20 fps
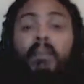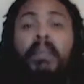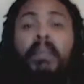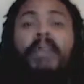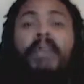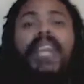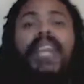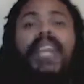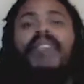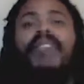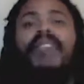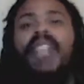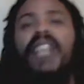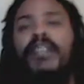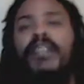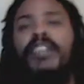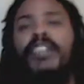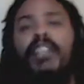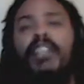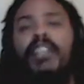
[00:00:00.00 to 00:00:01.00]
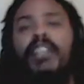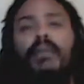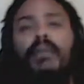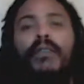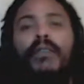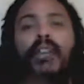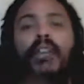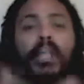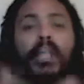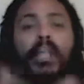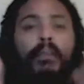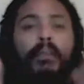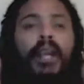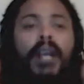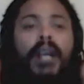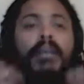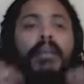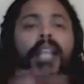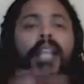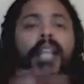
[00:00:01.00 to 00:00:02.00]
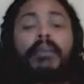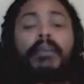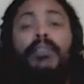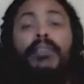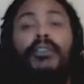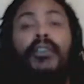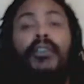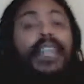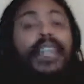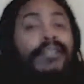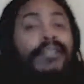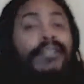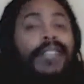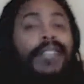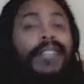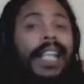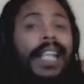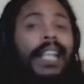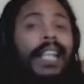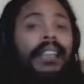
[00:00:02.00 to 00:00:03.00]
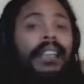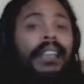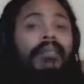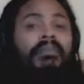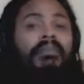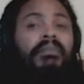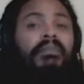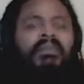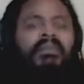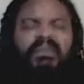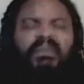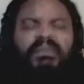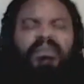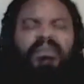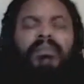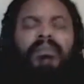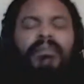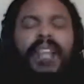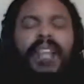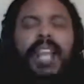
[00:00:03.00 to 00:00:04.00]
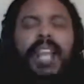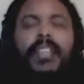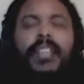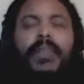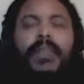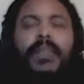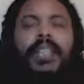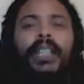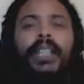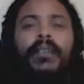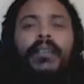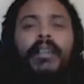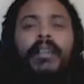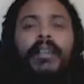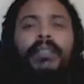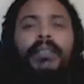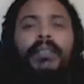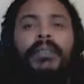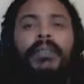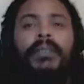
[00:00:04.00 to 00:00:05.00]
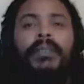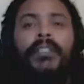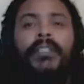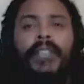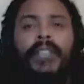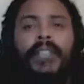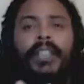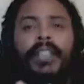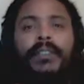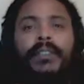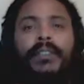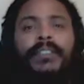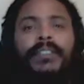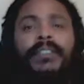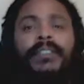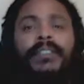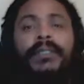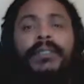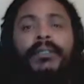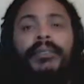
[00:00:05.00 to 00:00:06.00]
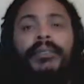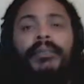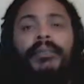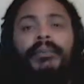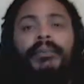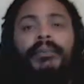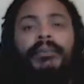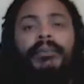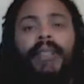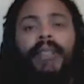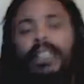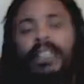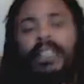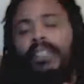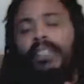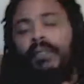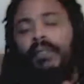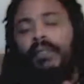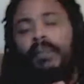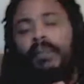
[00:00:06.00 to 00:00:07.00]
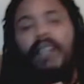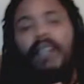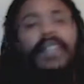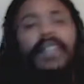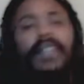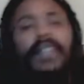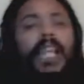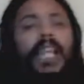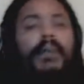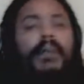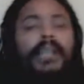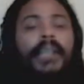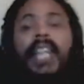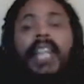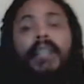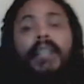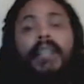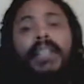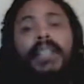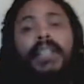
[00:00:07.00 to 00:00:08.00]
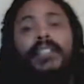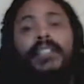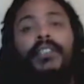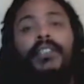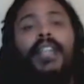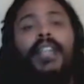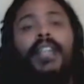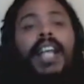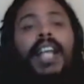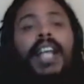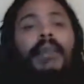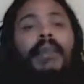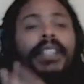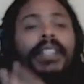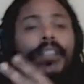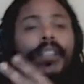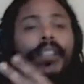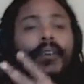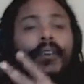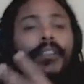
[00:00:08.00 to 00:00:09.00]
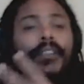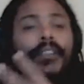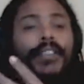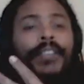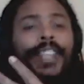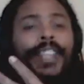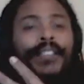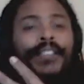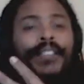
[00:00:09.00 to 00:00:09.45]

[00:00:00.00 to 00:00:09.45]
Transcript: people I've never seen before on a property I patrol every day, I knew what they were up to. Three dudes. I just flipped off the camera, but I didn't mean to. I meant to go three